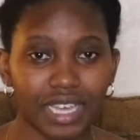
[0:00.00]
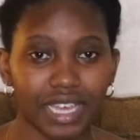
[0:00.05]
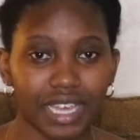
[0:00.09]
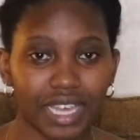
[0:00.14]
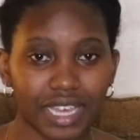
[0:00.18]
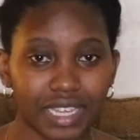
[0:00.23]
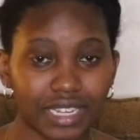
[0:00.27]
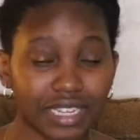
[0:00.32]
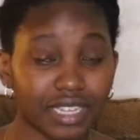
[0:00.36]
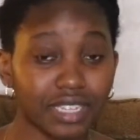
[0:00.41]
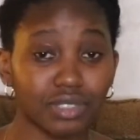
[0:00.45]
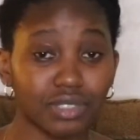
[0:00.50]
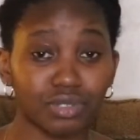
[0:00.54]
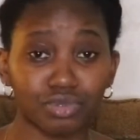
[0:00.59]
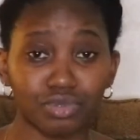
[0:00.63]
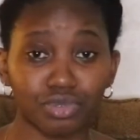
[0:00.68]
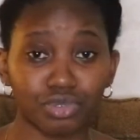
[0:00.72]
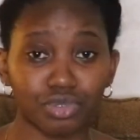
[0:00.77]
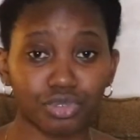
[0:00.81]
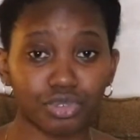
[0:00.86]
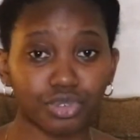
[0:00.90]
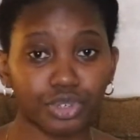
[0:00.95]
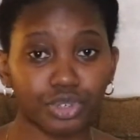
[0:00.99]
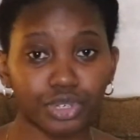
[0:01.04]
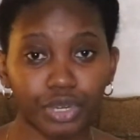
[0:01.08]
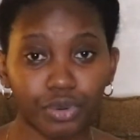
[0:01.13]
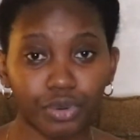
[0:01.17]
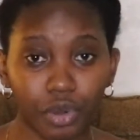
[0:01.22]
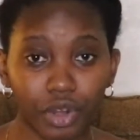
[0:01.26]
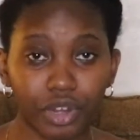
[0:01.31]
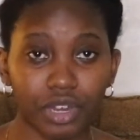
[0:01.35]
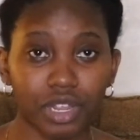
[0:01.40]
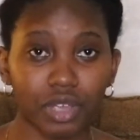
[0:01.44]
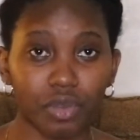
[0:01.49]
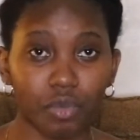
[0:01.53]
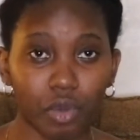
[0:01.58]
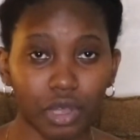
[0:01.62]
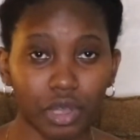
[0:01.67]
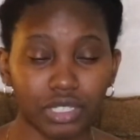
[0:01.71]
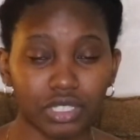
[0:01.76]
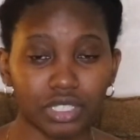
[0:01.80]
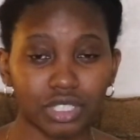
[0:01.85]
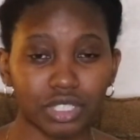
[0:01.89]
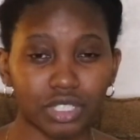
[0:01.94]
it is rewarding
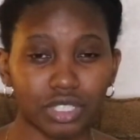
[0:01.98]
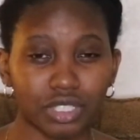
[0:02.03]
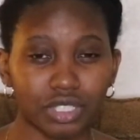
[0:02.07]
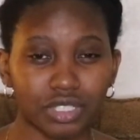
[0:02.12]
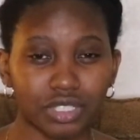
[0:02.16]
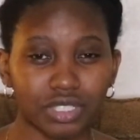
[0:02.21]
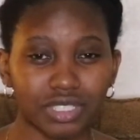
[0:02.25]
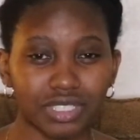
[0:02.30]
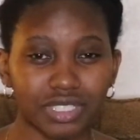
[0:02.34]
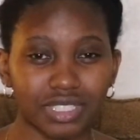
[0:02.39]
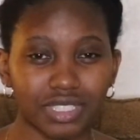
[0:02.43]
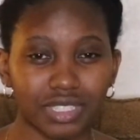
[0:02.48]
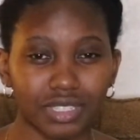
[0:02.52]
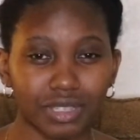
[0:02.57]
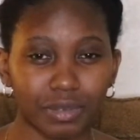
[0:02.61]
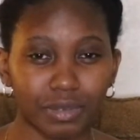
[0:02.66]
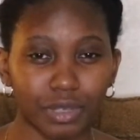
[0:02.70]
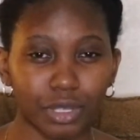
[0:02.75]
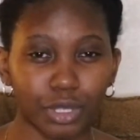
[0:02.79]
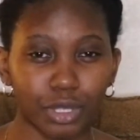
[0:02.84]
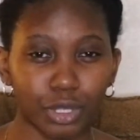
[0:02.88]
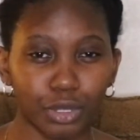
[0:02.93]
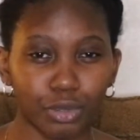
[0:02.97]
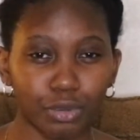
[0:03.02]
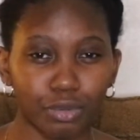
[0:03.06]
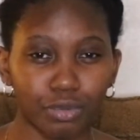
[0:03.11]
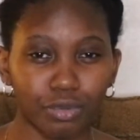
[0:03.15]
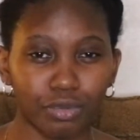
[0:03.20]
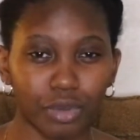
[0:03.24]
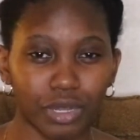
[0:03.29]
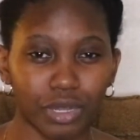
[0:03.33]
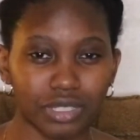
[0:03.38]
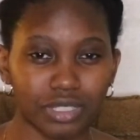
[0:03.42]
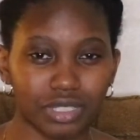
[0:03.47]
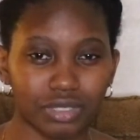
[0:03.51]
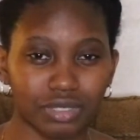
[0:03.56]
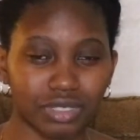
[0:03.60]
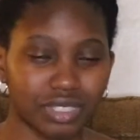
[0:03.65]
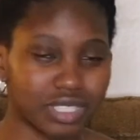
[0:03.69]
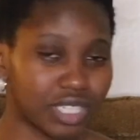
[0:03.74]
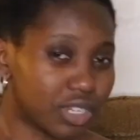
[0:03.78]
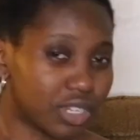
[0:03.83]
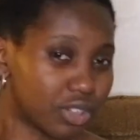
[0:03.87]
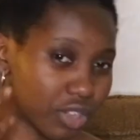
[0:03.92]
once you
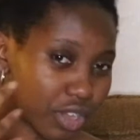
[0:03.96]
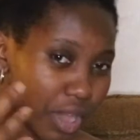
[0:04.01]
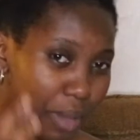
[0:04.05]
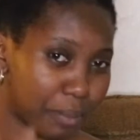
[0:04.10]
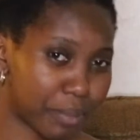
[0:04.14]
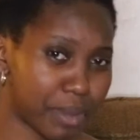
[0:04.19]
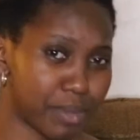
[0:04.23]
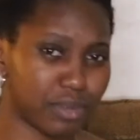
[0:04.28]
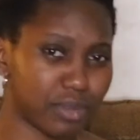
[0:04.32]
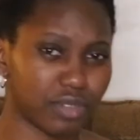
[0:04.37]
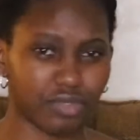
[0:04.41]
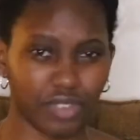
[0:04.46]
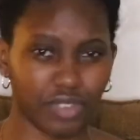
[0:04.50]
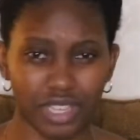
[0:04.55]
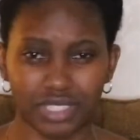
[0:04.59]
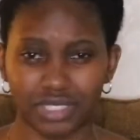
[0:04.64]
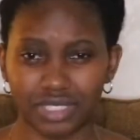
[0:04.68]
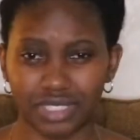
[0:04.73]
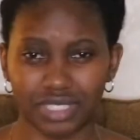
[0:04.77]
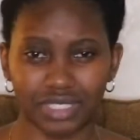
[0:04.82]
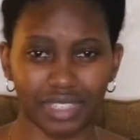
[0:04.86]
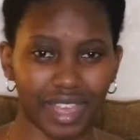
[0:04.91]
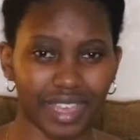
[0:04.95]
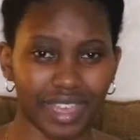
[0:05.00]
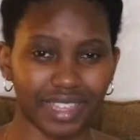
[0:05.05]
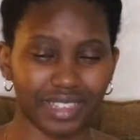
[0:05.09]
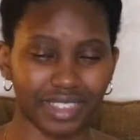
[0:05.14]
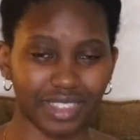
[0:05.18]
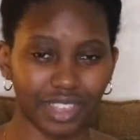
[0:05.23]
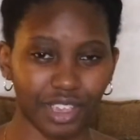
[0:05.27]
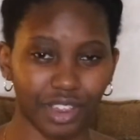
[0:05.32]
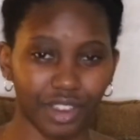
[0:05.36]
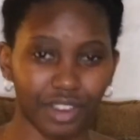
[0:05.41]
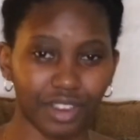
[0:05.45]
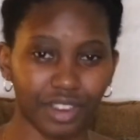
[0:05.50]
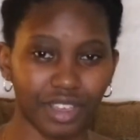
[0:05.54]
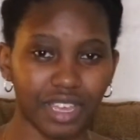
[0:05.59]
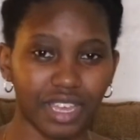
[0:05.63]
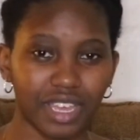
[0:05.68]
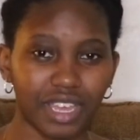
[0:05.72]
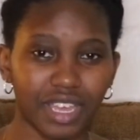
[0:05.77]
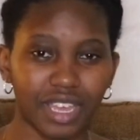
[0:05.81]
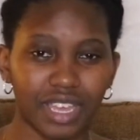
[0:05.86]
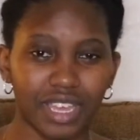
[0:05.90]
see the look on people's faces, like they're
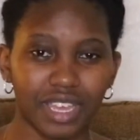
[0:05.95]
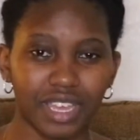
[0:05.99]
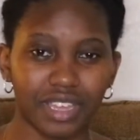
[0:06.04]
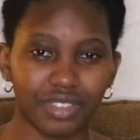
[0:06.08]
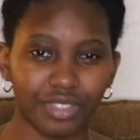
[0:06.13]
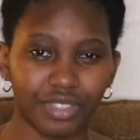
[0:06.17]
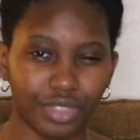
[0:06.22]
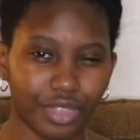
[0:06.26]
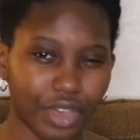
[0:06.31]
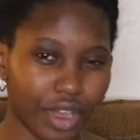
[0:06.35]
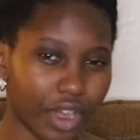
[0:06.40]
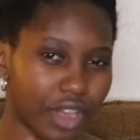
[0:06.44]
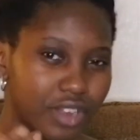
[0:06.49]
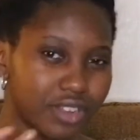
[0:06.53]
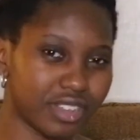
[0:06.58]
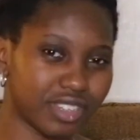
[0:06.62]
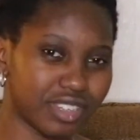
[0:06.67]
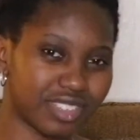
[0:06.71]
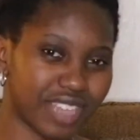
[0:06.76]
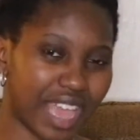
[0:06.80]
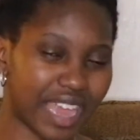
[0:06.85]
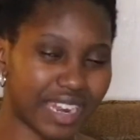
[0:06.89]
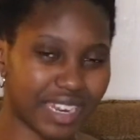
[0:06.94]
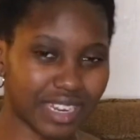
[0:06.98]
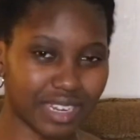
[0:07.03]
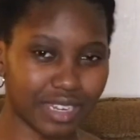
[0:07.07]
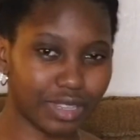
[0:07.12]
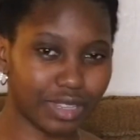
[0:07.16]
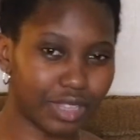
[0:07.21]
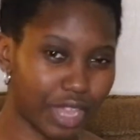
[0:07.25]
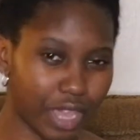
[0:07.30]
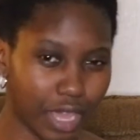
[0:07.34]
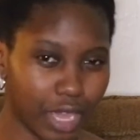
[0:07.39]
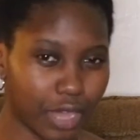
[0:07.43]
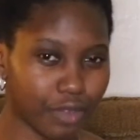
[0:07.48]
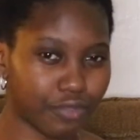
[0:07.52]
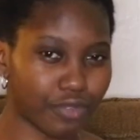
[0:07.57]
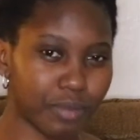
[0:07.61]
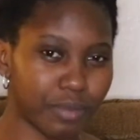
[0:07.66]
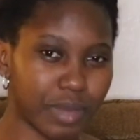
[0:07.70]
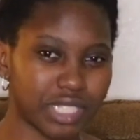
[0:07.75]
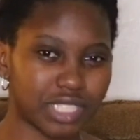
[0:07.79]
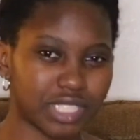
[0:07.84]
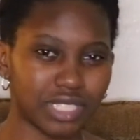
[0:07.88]
understanding the
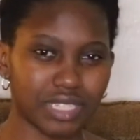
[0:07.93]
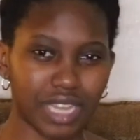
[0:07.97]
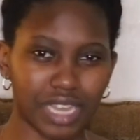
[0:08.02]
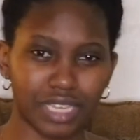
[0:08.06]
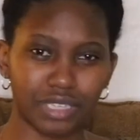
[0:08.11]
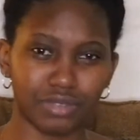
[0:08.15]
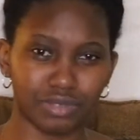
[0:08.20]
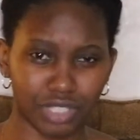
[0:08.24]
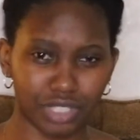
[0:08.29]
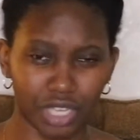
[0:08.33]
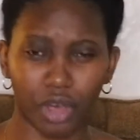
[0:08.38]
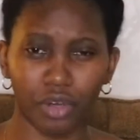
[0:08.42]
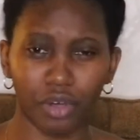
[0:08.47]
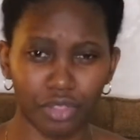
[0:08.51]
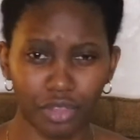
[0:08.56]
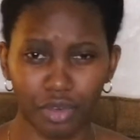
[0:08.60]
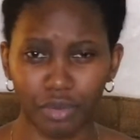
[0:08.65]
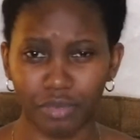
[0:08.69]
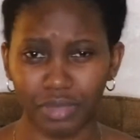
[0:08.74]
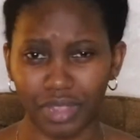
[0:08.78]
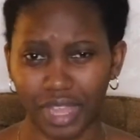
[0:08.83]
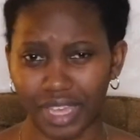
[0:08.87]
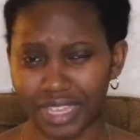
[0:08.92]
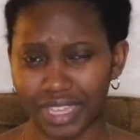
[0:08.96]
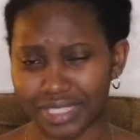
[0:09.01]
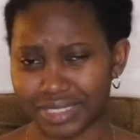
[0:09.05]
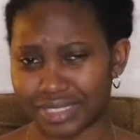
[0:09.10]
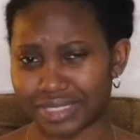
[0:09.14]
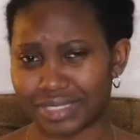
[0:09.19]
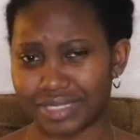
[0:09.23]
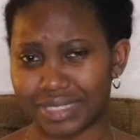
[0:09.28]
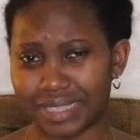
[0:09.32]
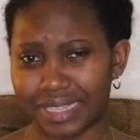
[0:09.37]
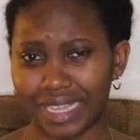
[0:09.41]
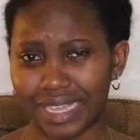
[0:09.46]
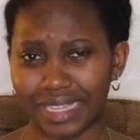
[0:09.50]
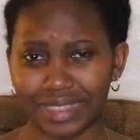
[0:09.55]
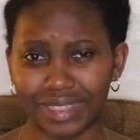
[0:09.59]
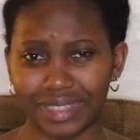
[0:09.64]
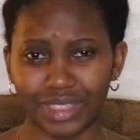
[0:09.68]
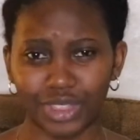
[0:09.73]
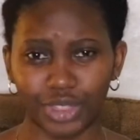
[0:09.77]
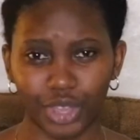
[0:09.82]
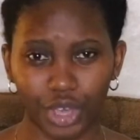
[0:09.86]
information that you tell them, like
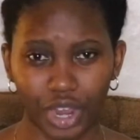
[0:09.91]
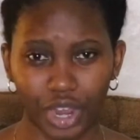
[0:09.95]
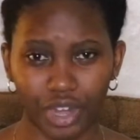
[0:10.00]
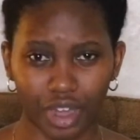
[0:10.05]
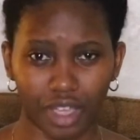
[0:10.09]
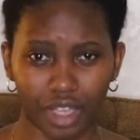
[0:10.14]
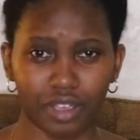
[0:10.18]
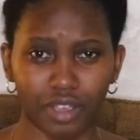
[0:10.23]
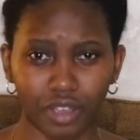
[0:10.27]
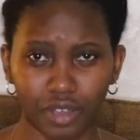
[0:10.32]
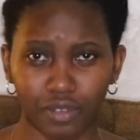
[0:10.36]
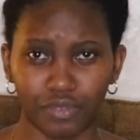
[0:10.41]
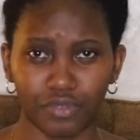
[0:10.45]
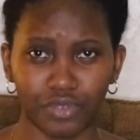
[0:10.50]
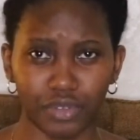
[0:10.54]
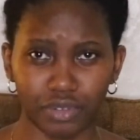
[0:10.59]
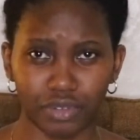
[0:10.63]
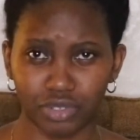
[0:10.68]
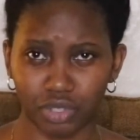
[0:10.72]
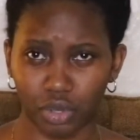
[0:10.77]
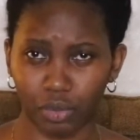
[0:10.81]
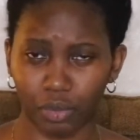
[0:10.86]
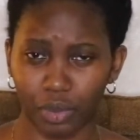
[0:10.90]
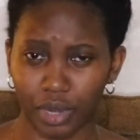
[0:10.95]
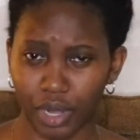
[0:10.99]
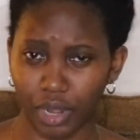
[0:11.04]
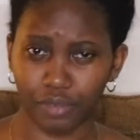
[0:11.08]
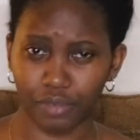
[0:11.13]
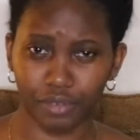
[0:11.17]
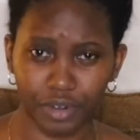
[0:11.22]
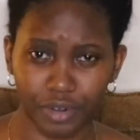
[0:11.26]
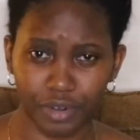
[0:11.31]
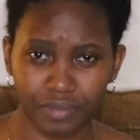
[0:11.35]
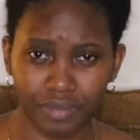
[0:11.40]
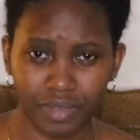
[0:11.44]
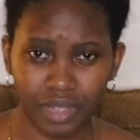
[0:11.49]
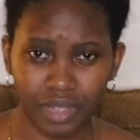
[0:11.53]
they're not confused or whatever.